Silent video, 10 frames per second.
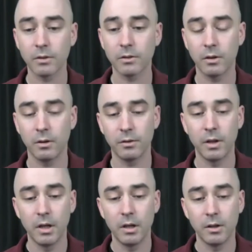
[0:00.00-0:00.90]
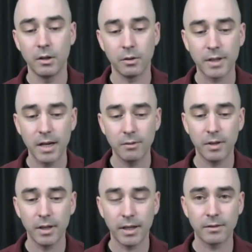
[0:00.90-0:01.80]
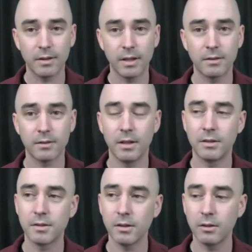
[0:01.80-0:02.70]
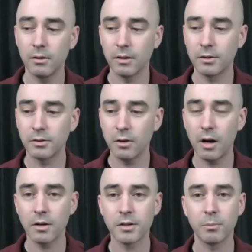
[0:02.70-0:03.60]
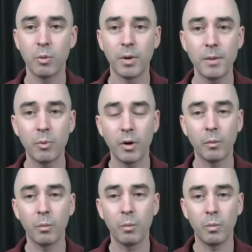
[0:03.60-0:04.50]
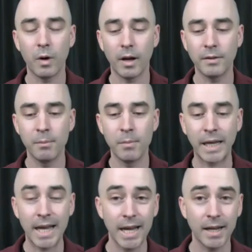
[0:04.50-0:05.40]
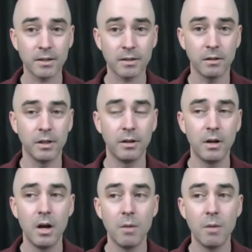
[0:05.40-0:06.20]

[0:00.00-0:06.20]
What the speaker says: So it's kind of like it's still hard to pinpoint the mechanics of it,